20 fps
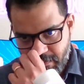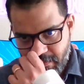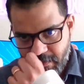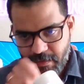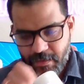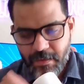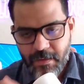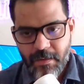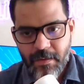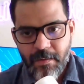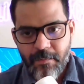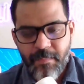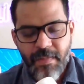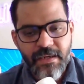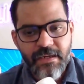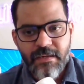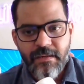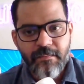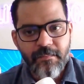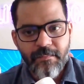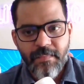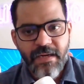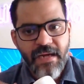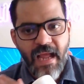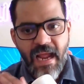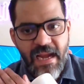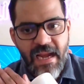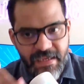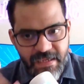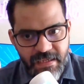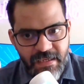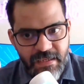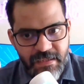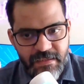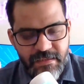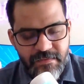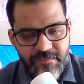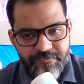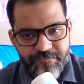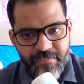uh, but but
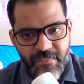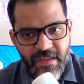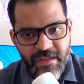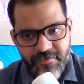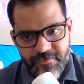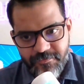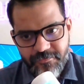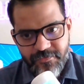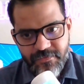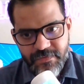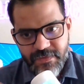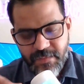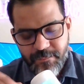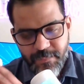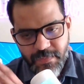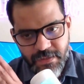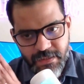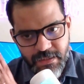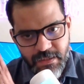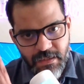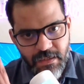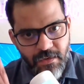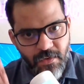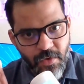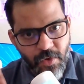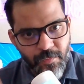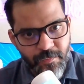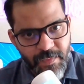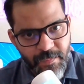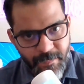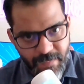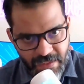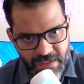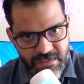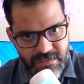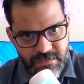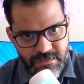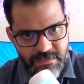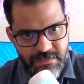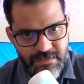ideally if that particular
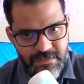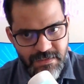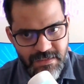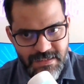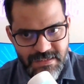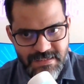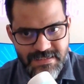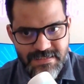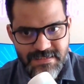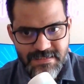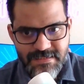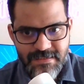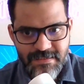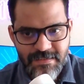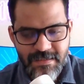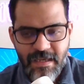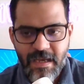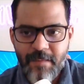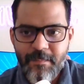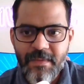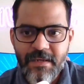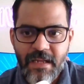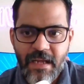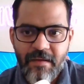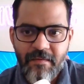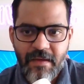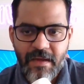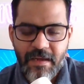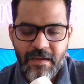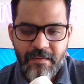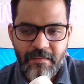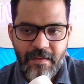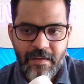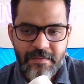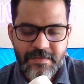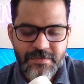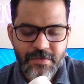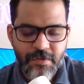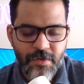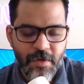homeopath is no, i mean I,
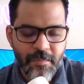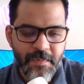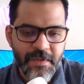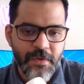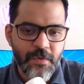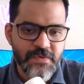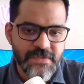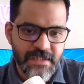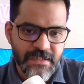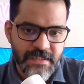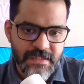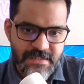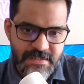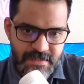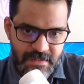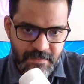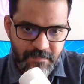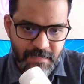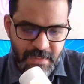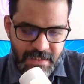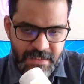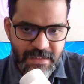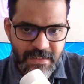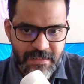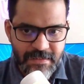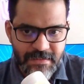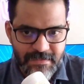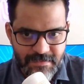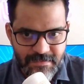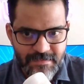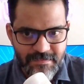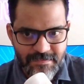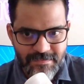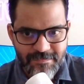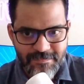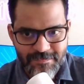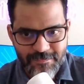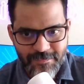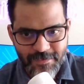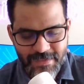I i should not be using this term but then
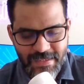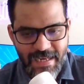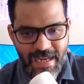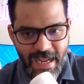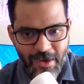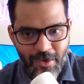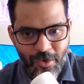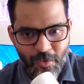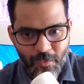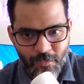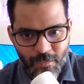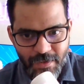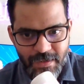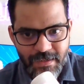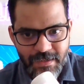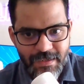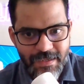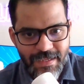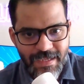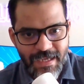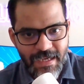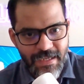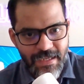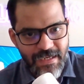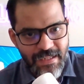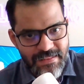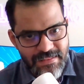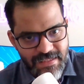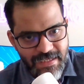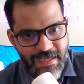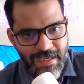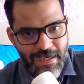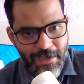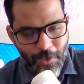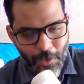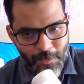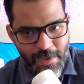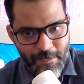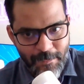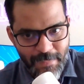for the lack of word an
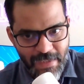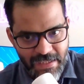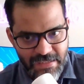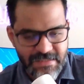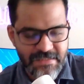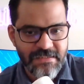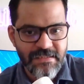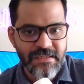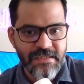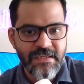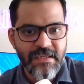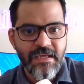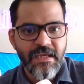ethical homeopath